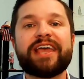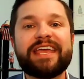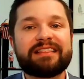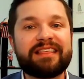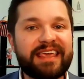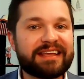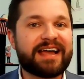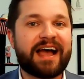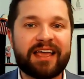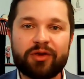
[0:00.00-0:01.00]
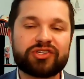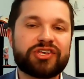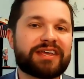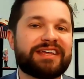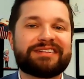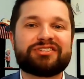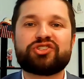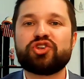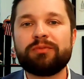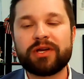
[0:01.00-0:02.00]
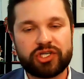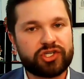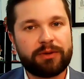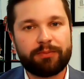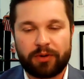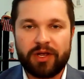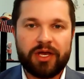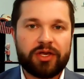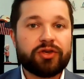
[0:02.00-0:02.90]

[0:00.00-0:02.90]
Get the entire chicken. It's so much cheaper.